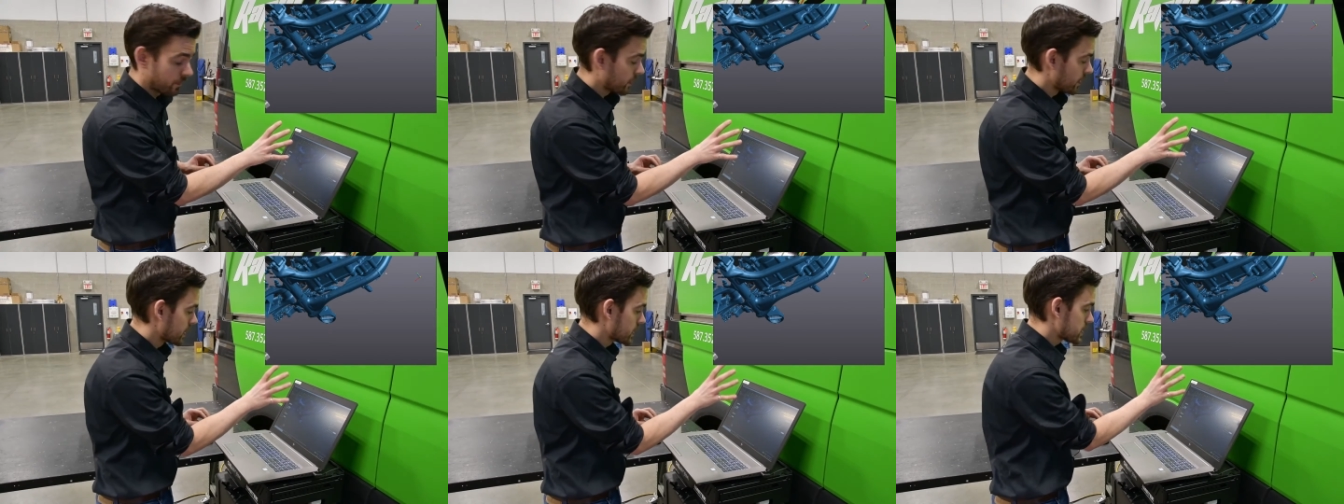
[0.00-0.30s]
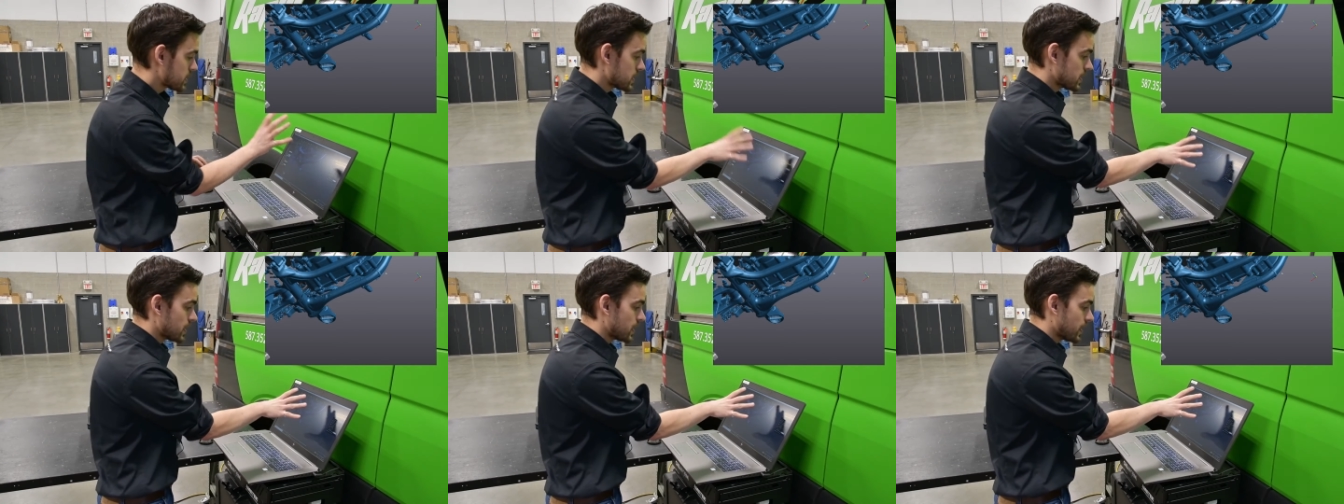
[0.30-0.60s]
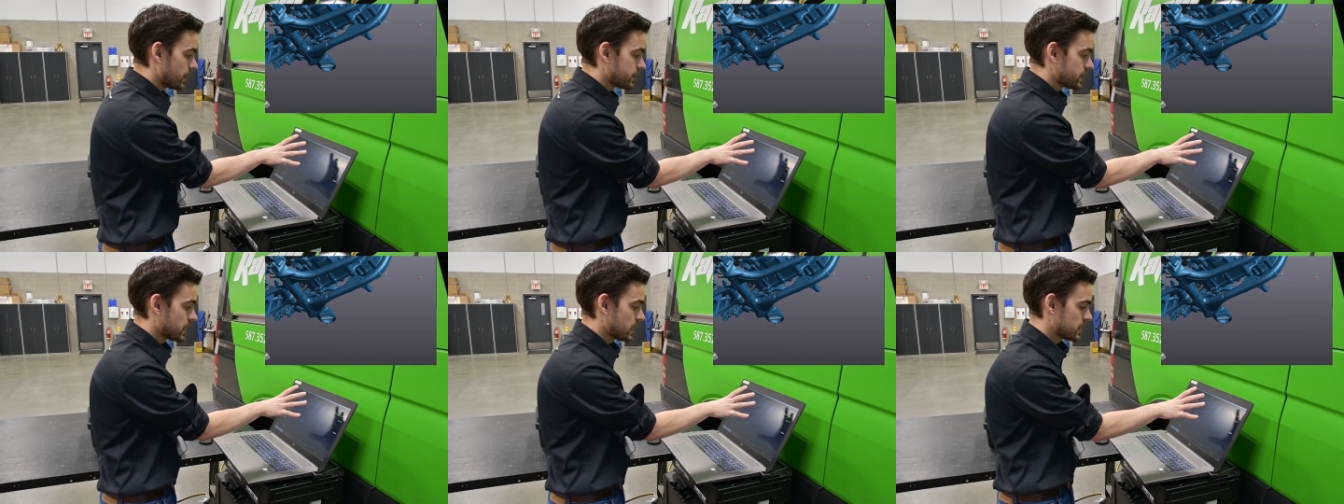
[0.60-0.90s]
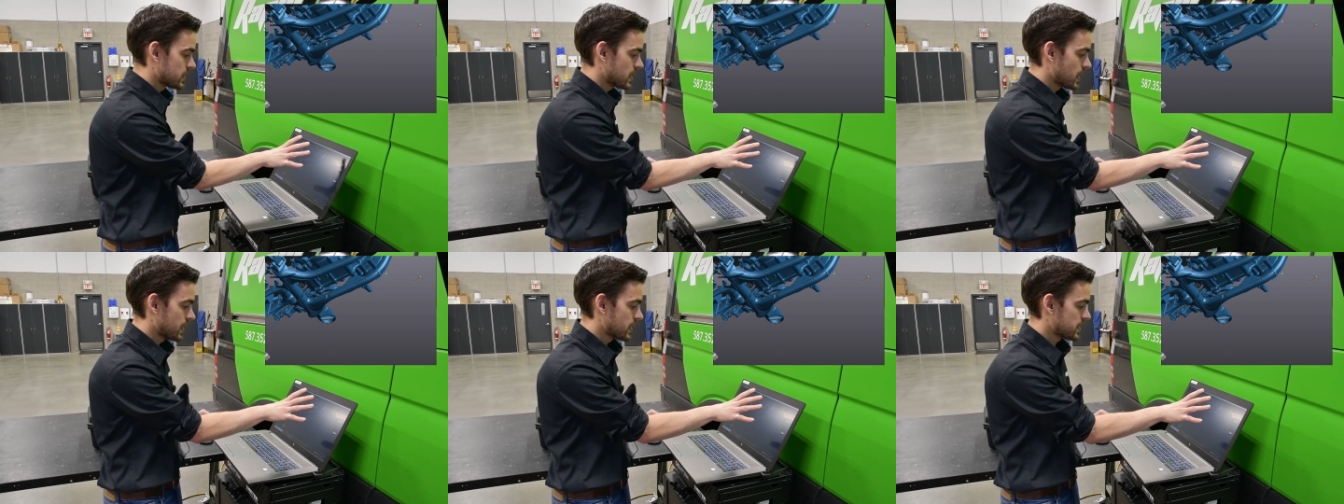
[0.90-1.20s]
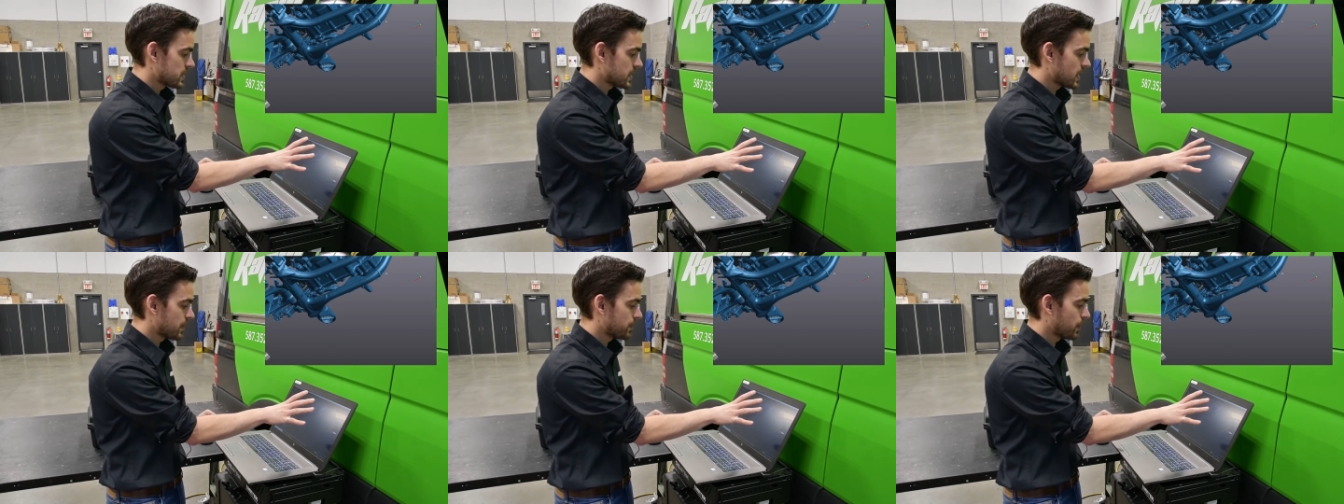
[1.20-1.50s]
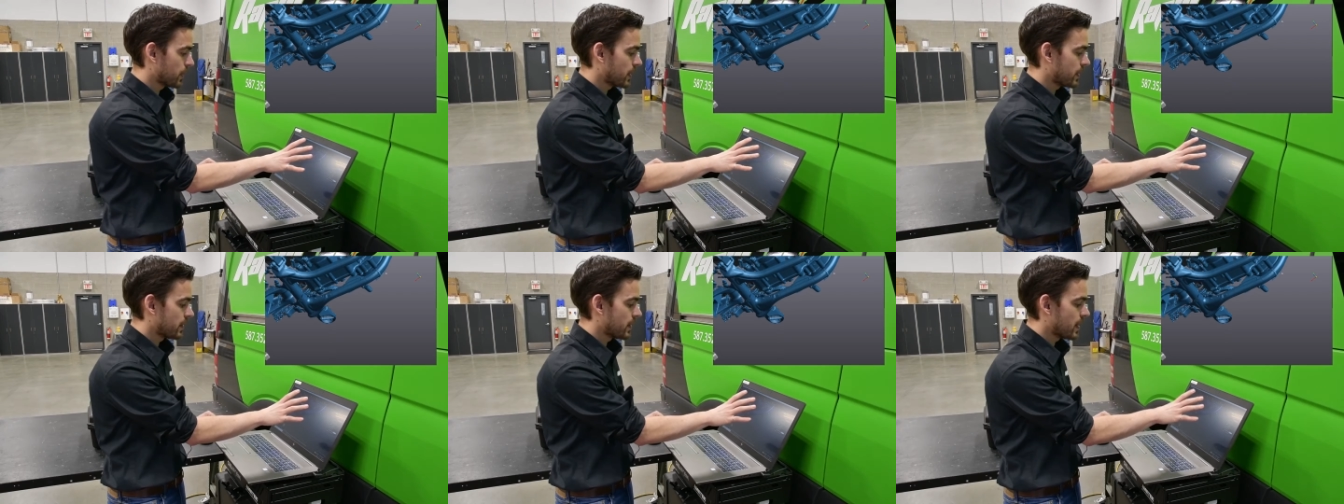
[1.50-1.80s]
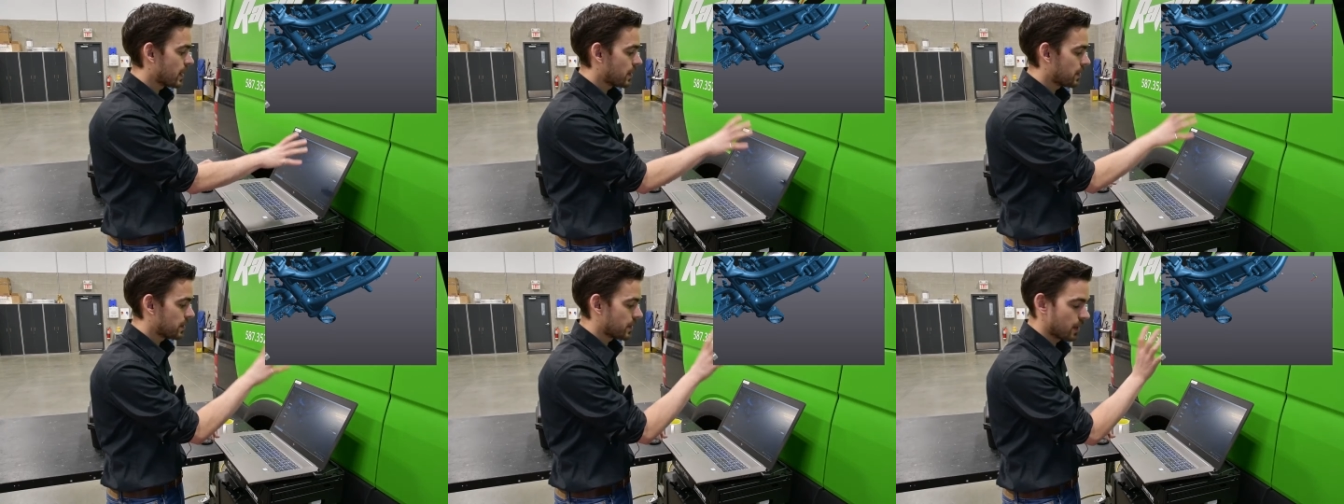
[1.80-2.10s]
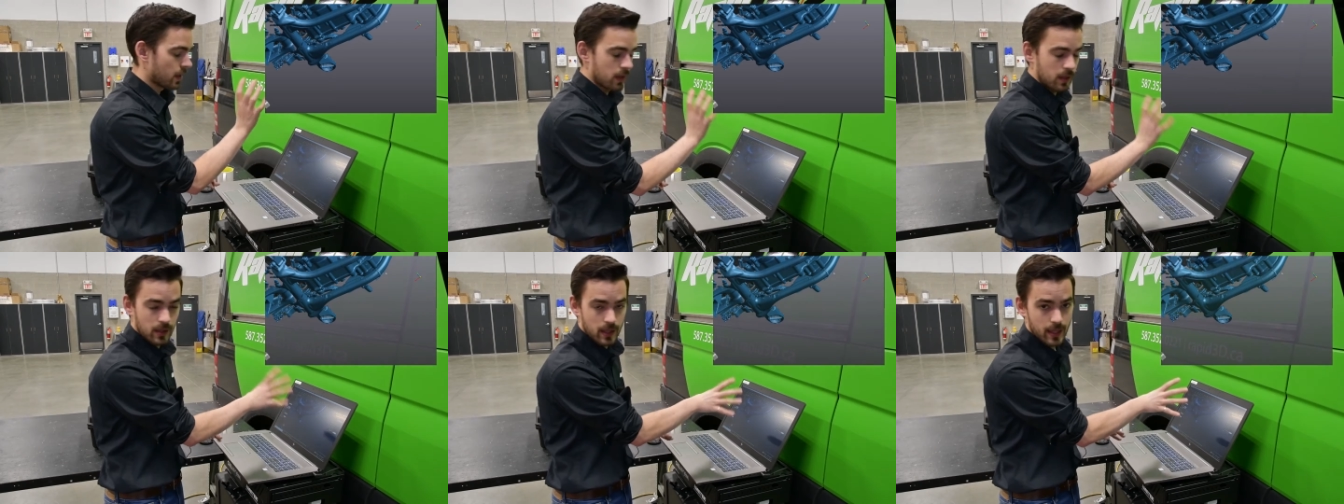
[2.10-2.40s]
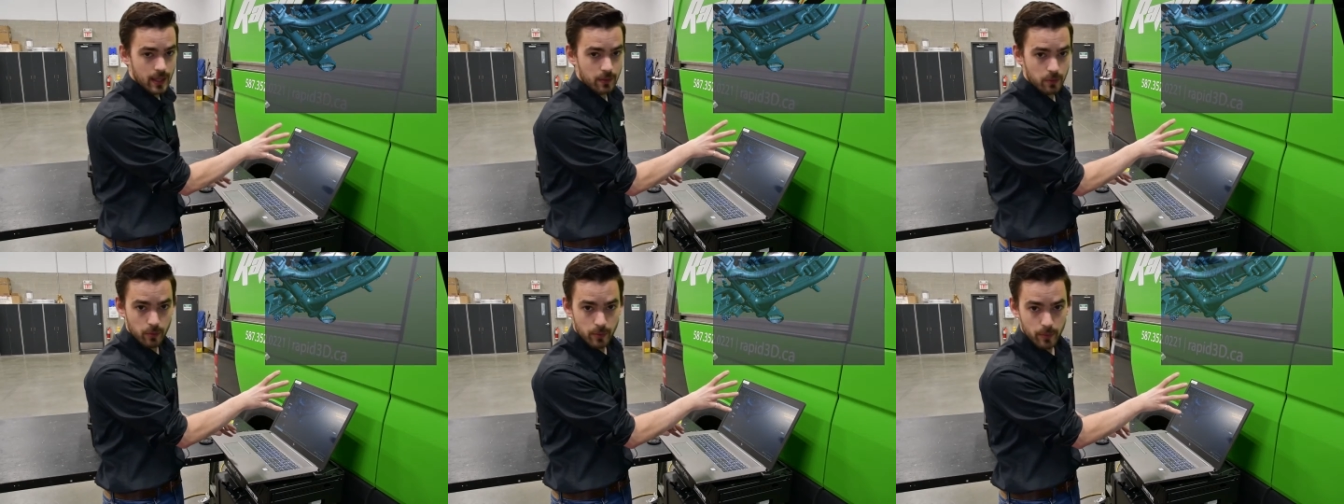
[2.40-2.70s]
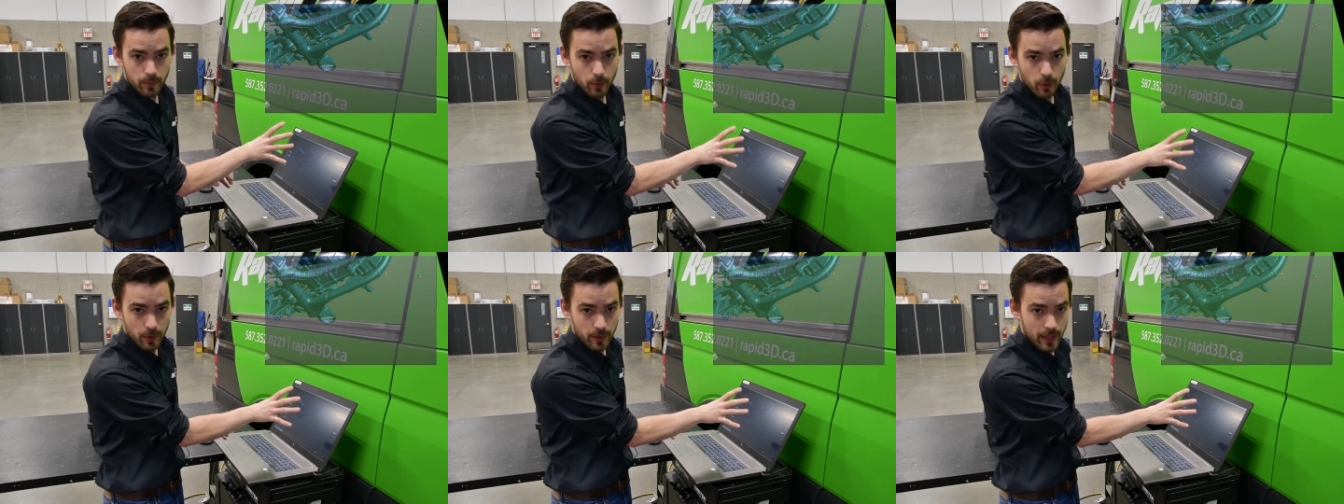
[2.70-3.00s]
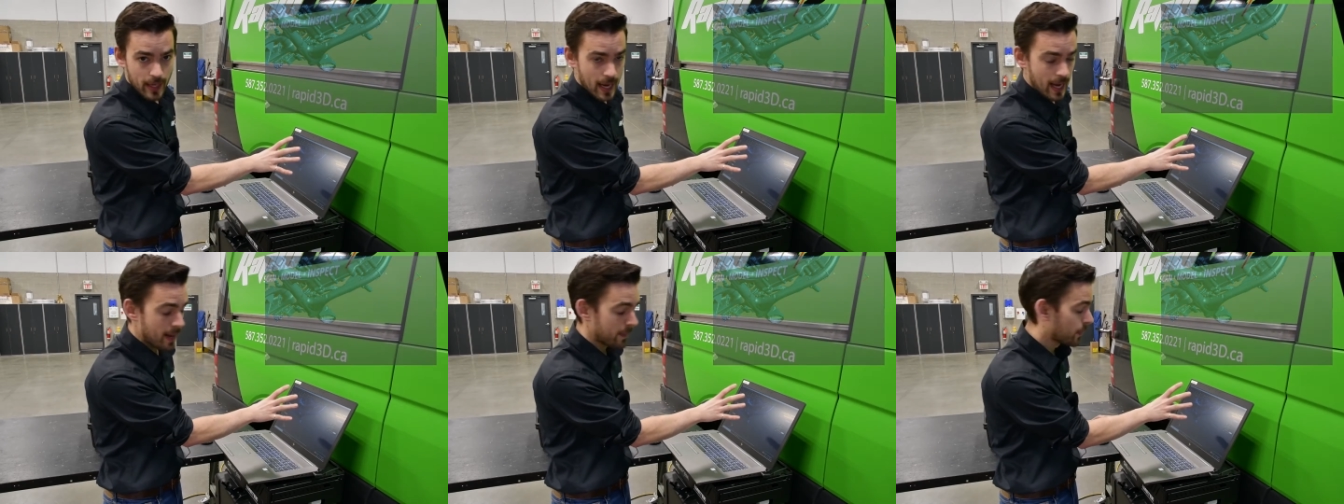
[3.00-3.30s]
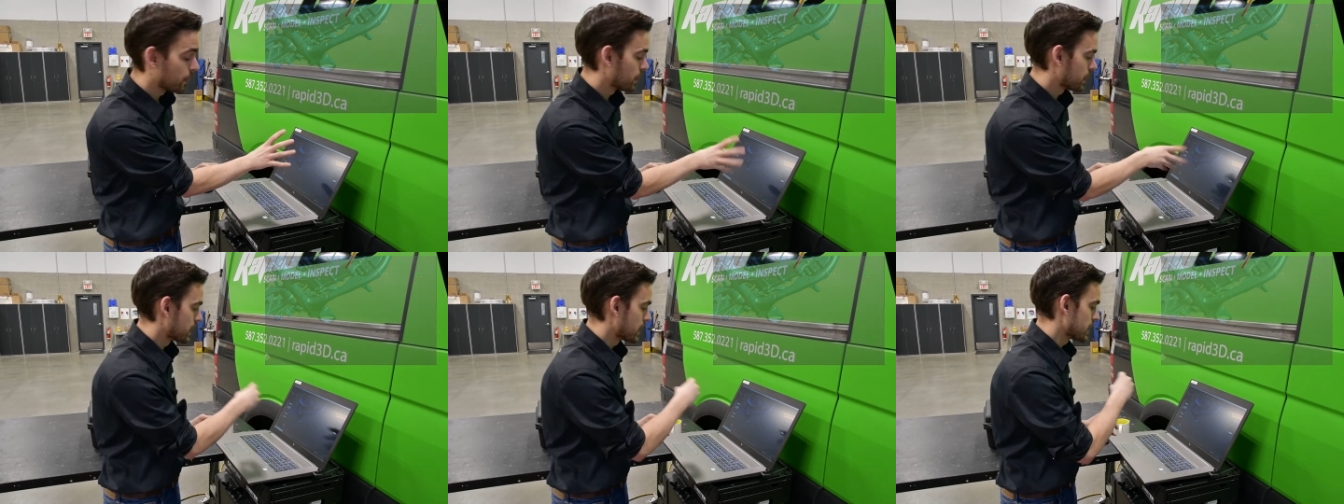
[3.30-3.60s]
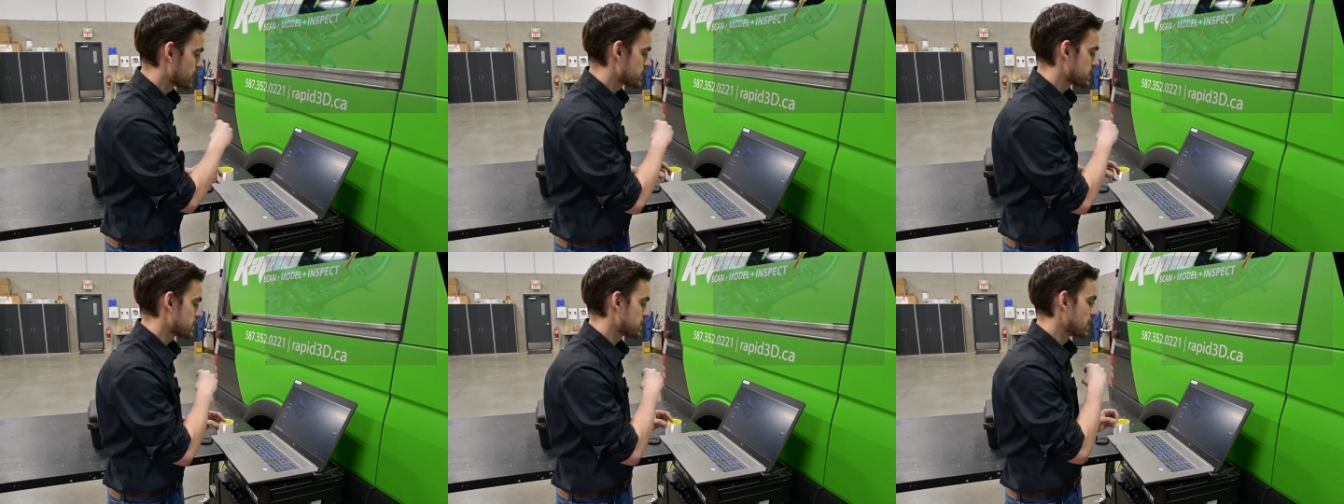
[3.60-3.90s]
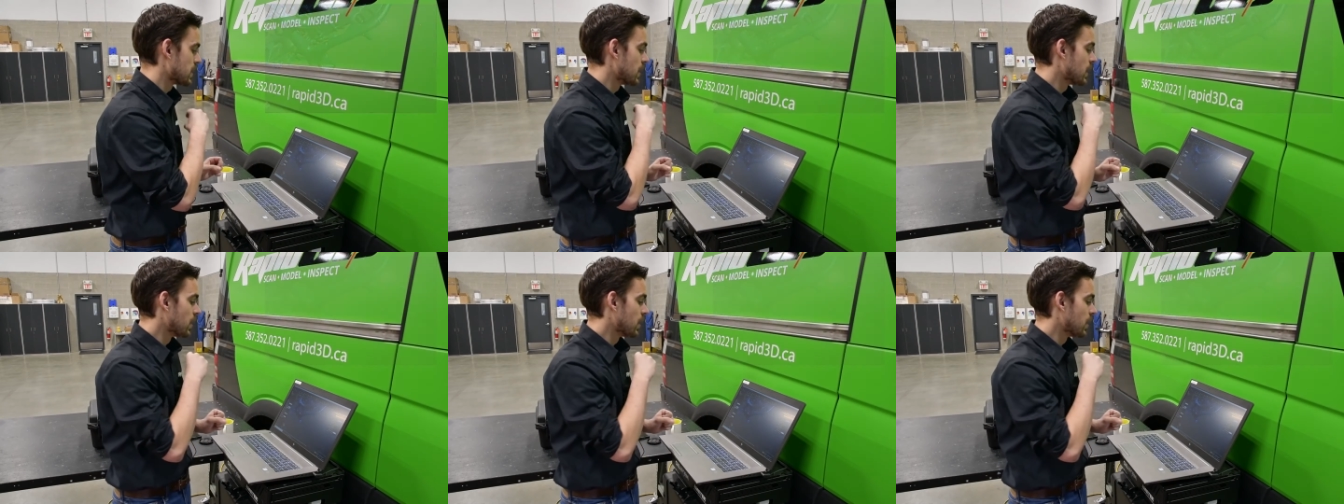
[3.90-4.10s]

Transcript: This is enough to design the skid plate around. Our client will be more than happy with this.